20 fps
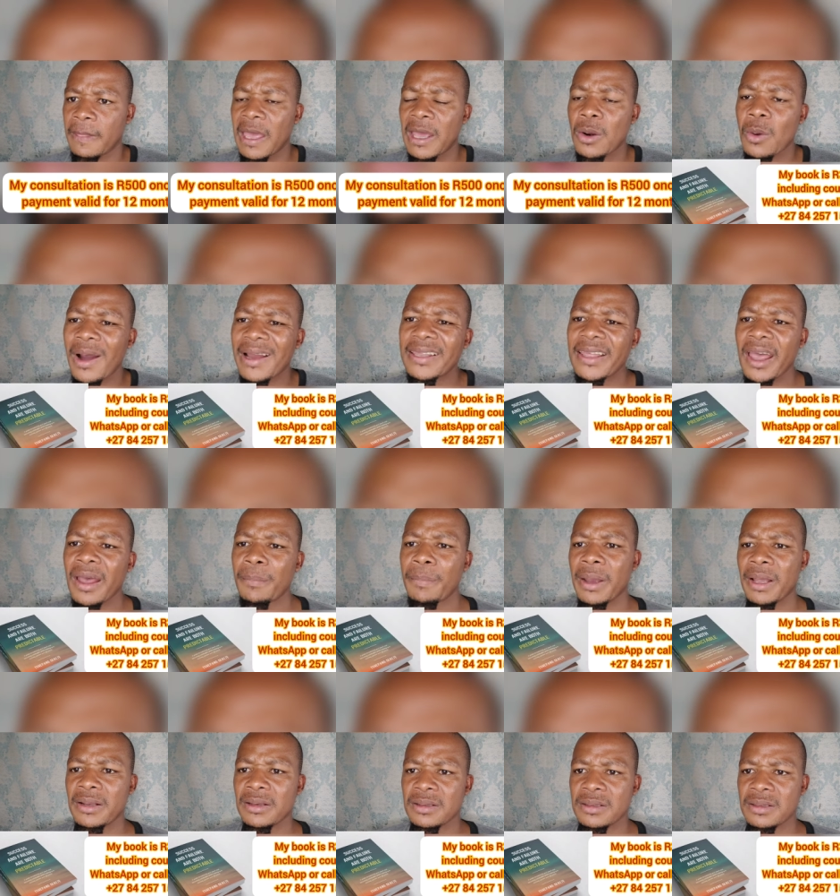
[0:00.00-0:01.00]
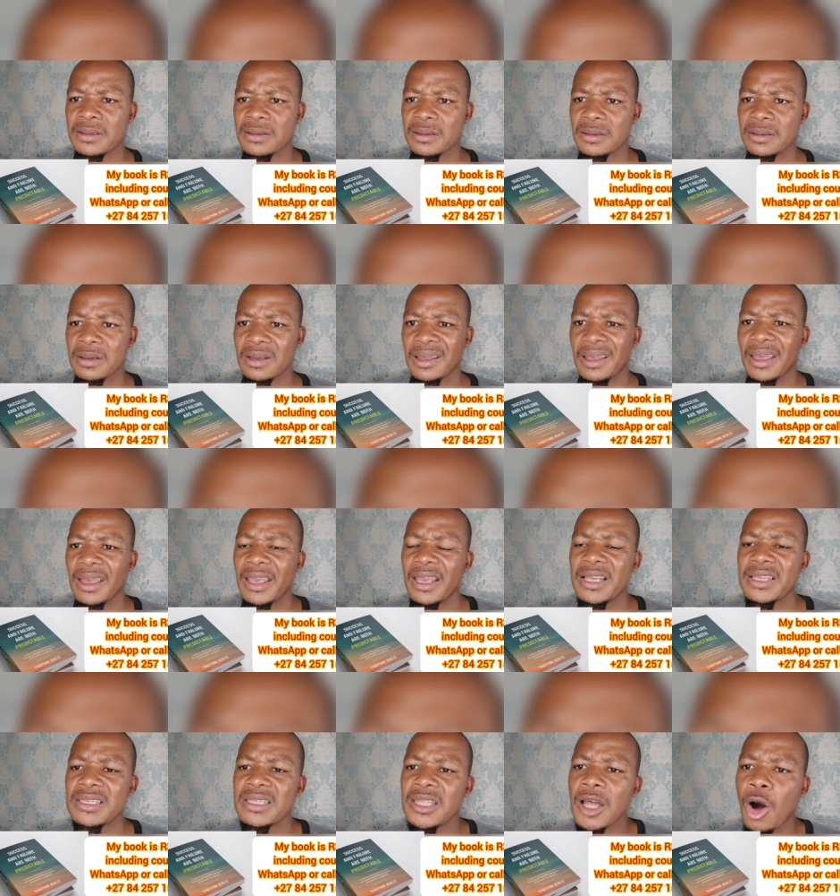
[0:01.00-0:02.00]
And what happened?
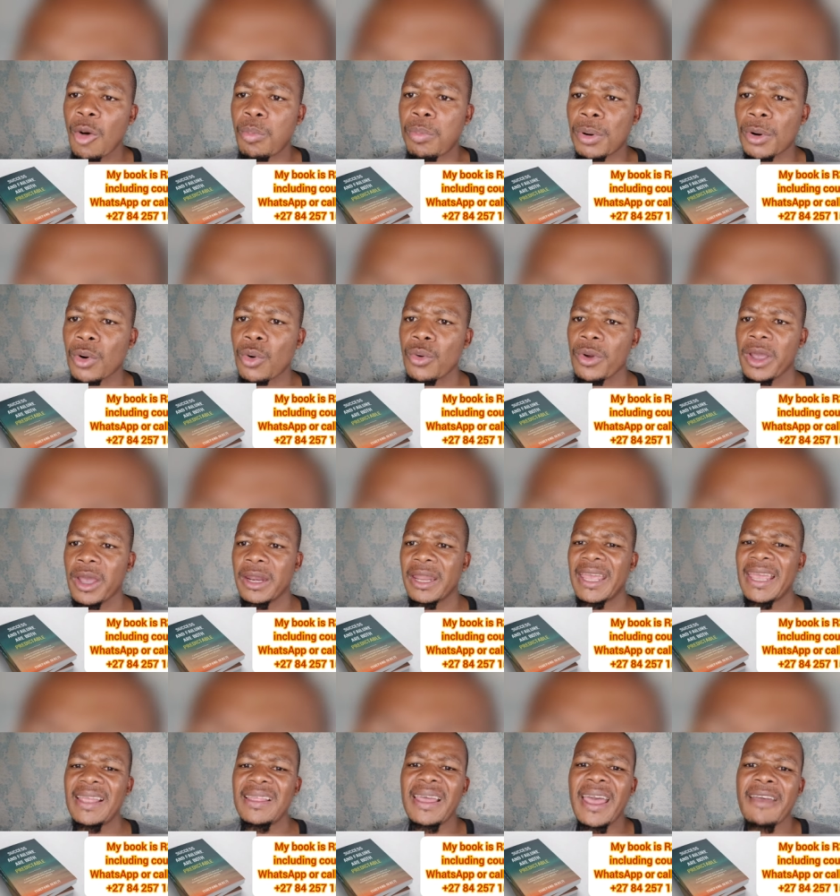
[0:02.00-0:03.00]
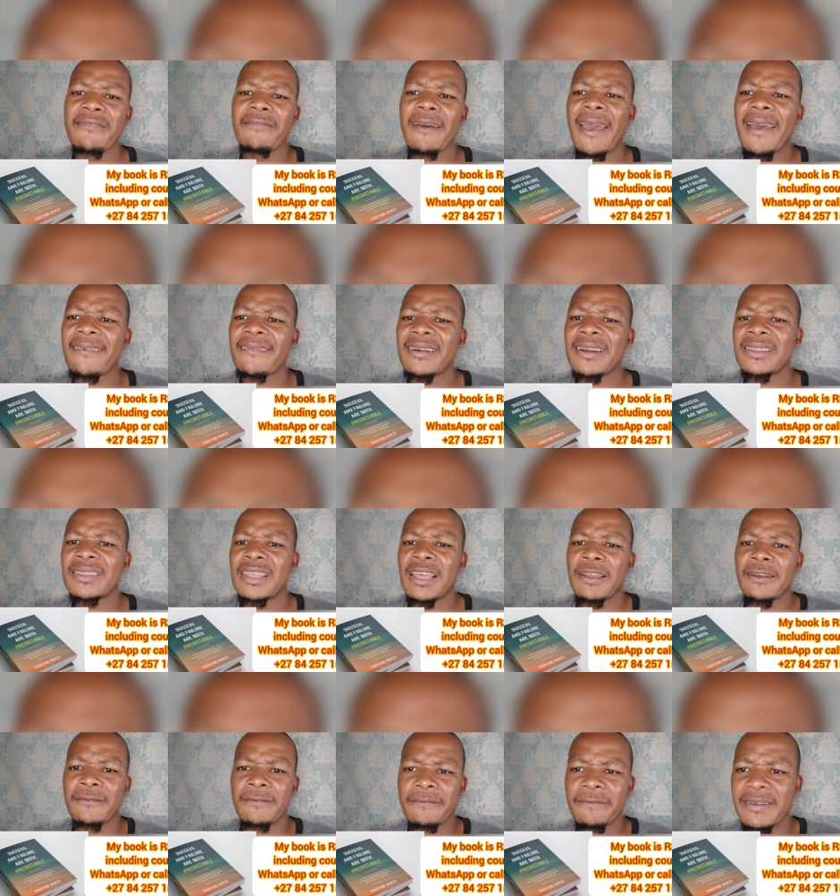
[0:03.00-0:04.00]
He's now broken. He gave
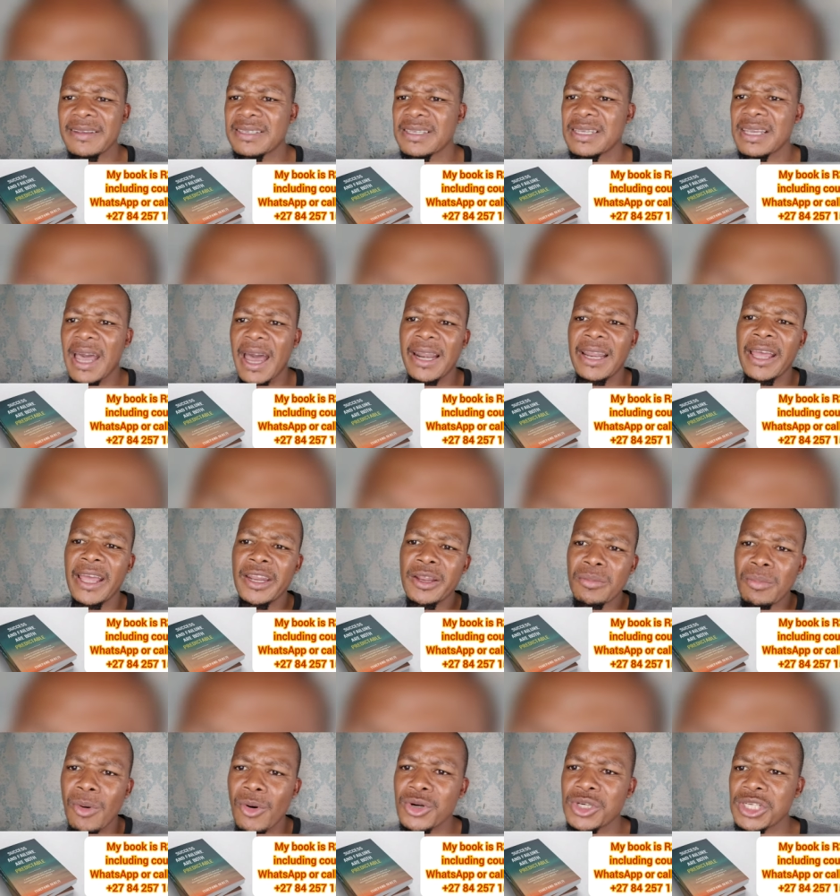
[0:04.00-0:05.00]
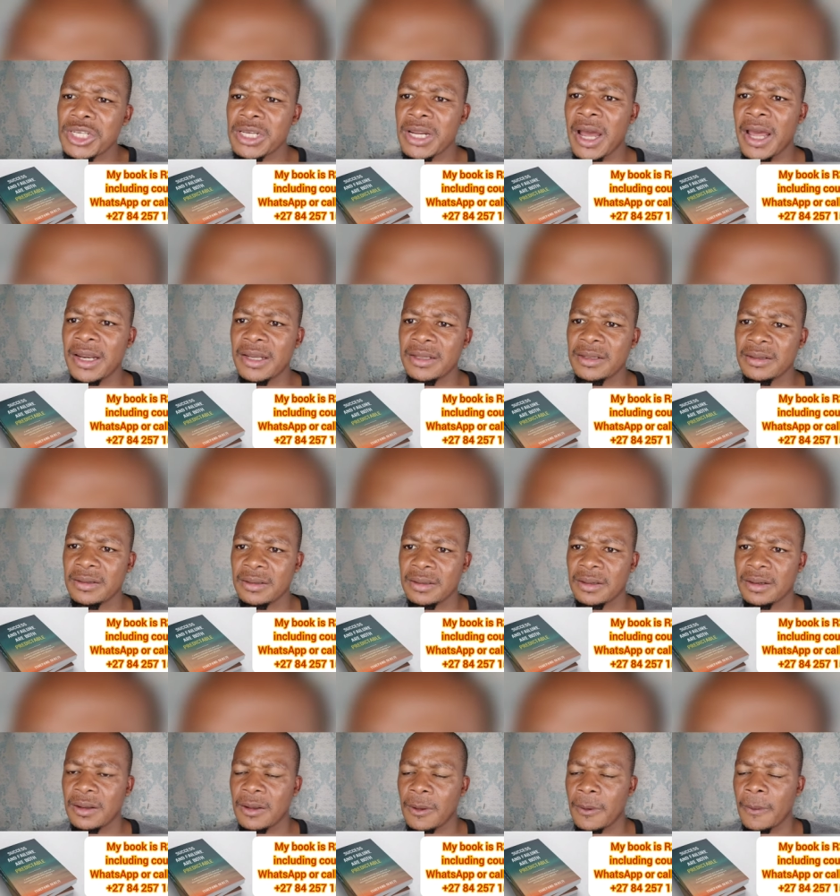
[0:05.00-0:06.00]
everything physically and emotionally.
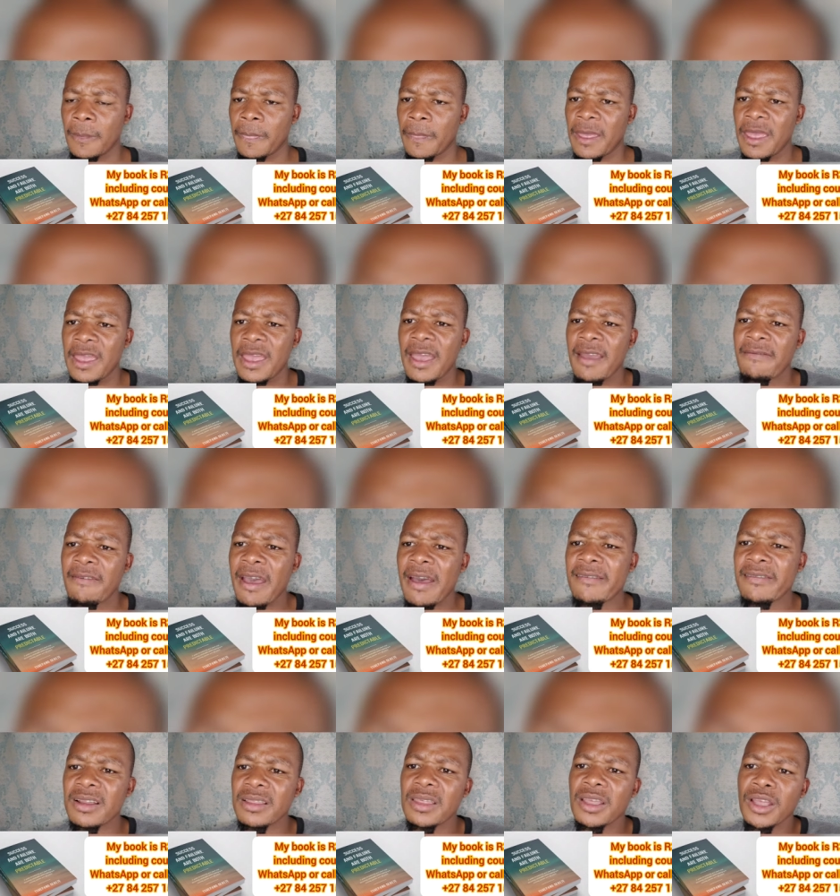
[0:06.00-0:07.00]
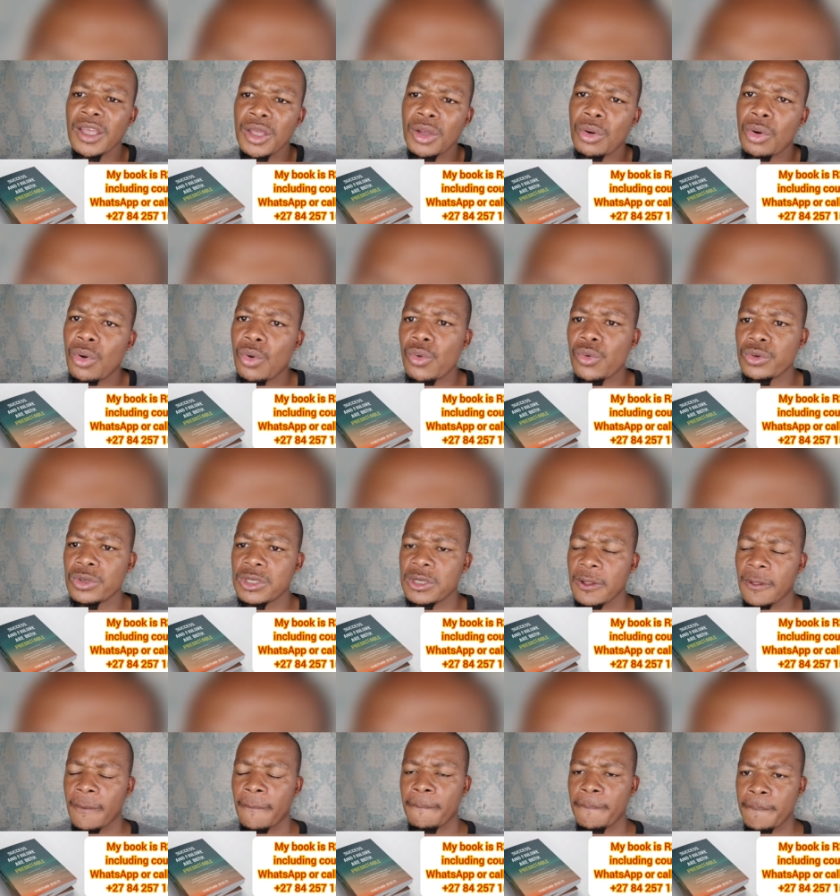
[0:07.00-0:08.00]
He gave everything he could.
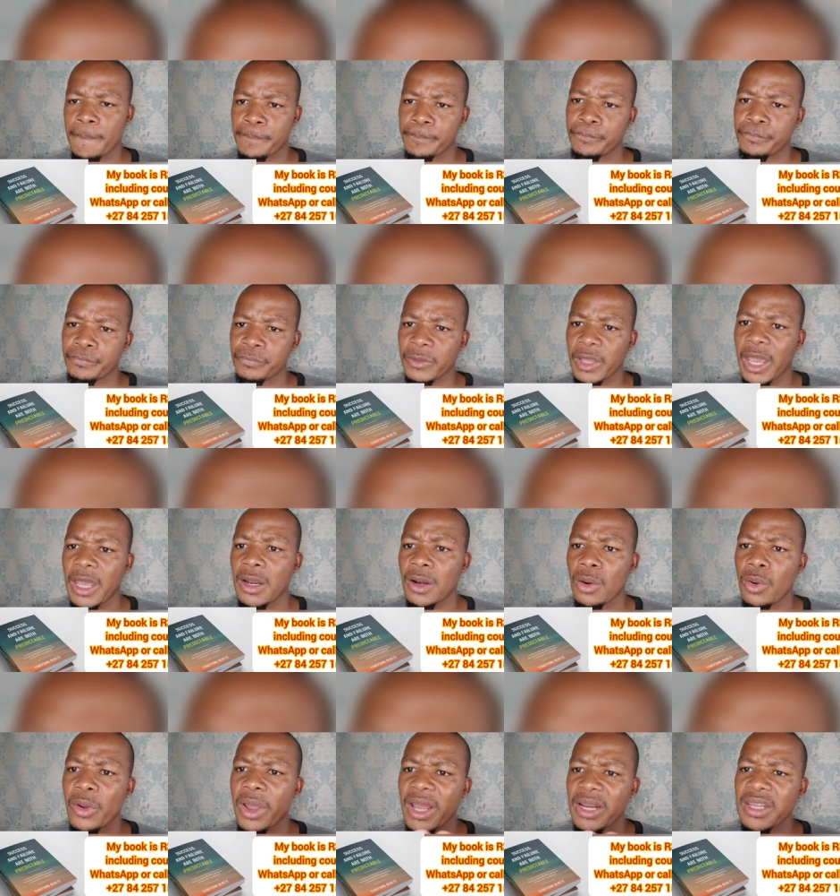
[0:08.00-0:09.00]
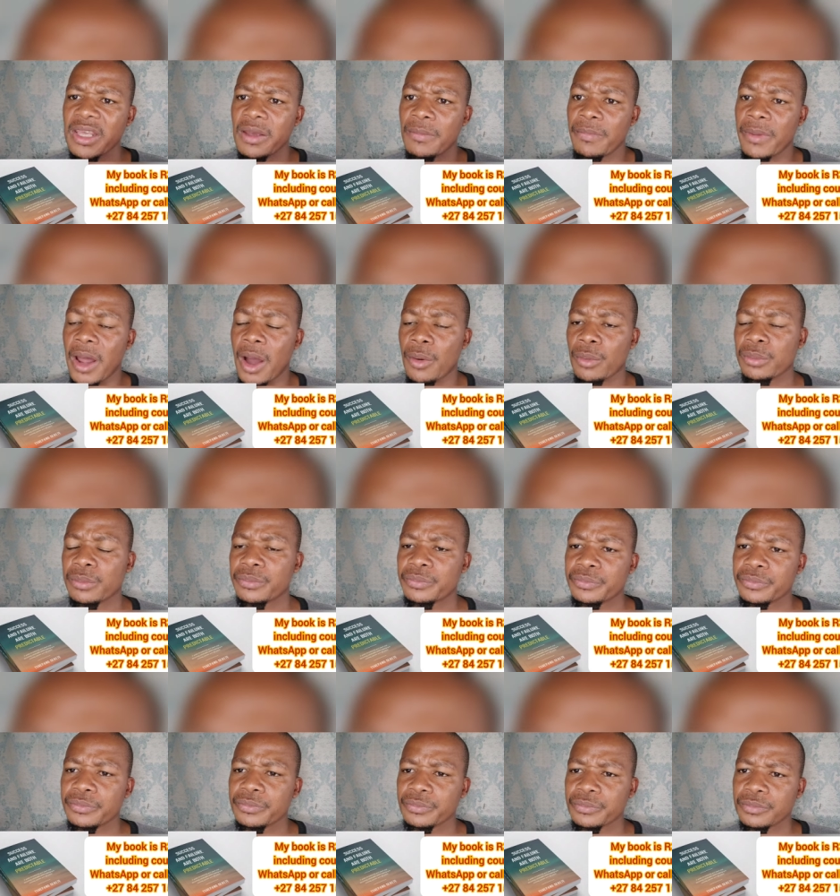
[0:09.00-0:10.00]
And look at him now.
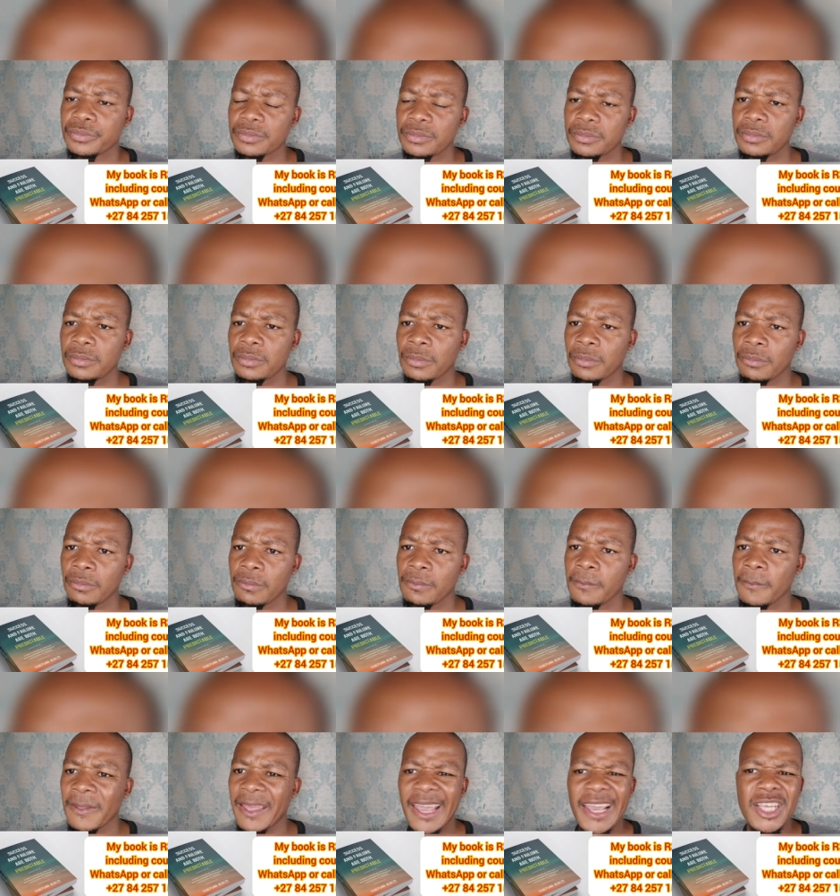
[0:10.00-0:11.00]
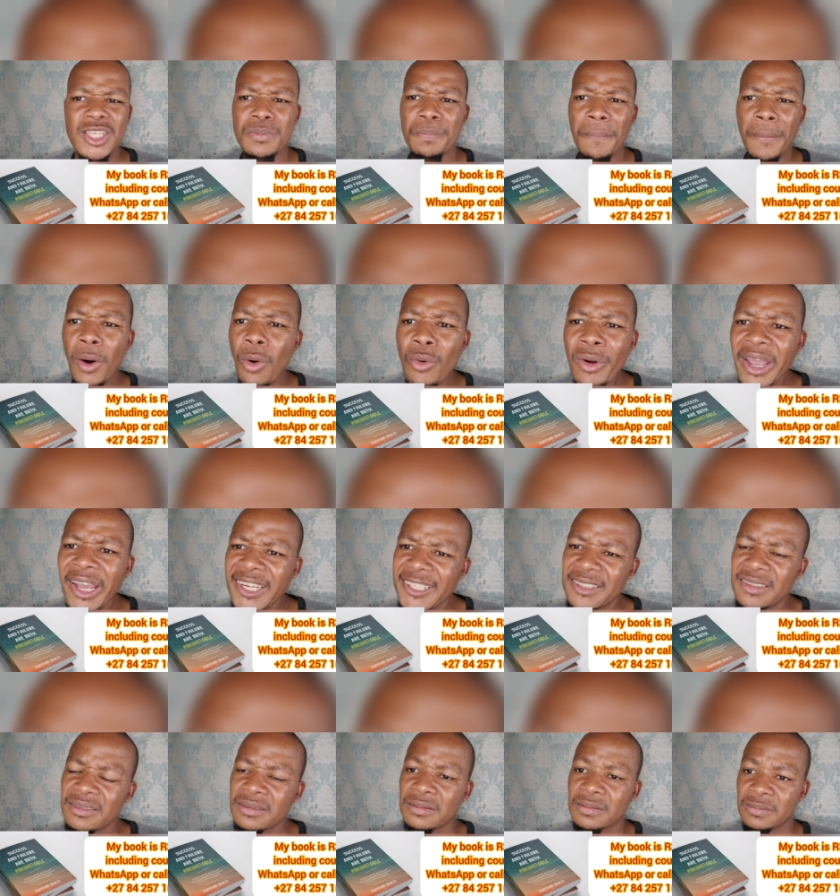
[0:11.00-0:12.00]
He's
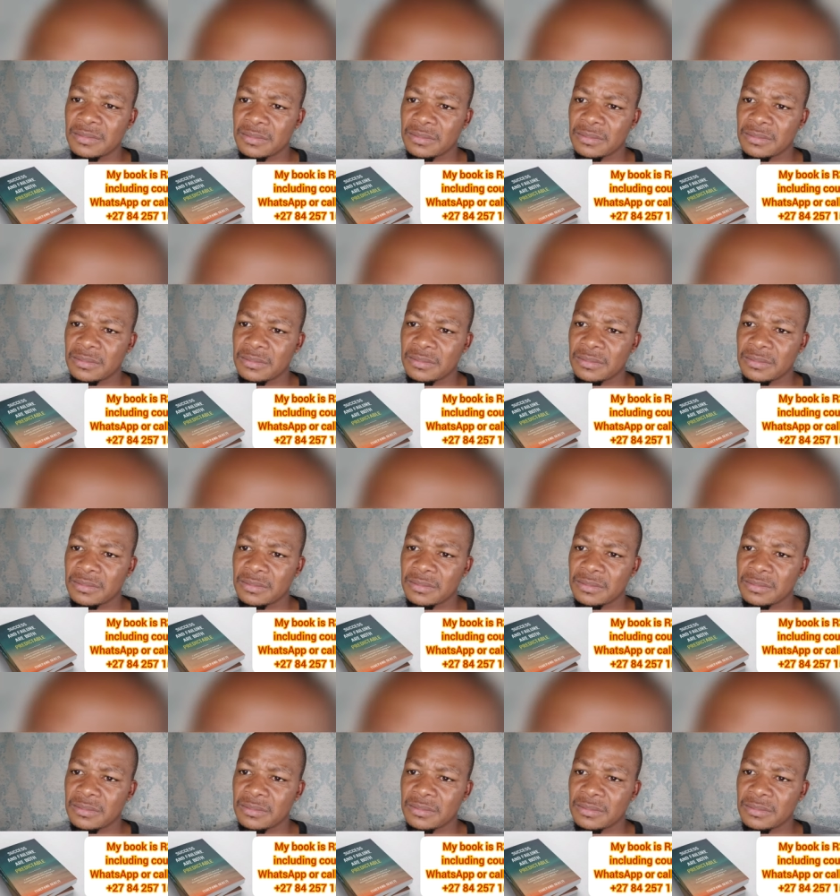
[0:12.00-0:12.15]
broken.